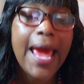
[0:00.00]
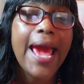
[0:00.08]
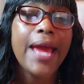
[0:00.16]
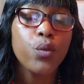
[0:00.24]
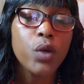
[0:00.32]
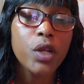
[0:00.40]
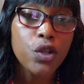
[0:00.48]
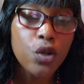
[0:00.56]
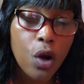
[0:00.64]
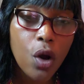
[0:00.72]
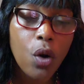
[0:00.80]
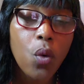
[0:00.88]
And we
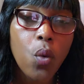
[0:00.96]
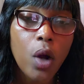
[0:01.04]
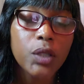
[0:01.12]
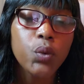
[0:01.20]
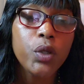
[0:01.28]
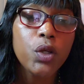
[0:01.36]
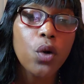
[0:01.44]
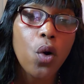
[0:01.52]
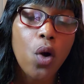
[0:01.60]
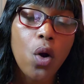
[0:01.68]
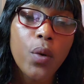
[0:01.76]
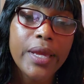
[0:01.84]
know what we
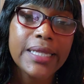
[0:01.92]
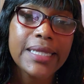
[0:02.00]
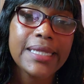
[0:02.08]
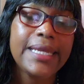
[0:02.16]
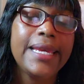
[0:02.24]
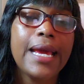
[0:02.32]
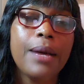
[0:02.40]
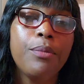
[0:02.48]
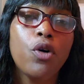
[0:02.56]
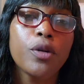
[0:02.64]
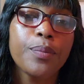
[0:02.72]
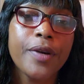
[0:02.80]
always say
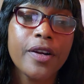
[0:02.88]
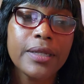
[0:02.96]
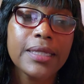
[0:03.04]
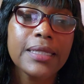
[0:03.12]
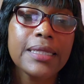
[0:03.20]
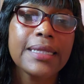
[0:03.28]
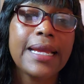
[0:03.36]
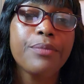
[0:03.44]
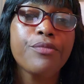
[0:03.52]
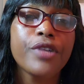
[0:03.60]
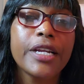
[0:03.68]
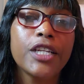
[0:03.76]
about persons
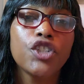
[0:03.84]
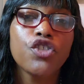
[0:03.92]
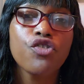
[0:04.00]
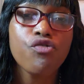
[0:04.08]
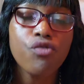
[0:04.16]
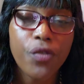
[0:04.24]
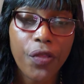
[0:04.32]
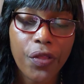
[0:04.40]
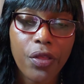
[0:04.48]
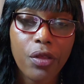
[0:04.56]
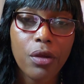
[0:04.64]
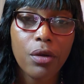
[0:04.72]
that bring
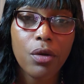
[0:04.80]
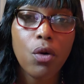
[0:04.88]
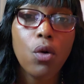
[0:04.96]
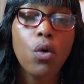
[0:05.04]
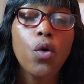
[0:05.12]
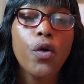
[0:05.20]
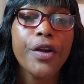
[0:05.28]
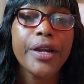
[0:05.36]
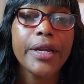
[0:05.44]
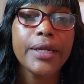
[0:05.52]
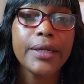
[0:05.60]
truth or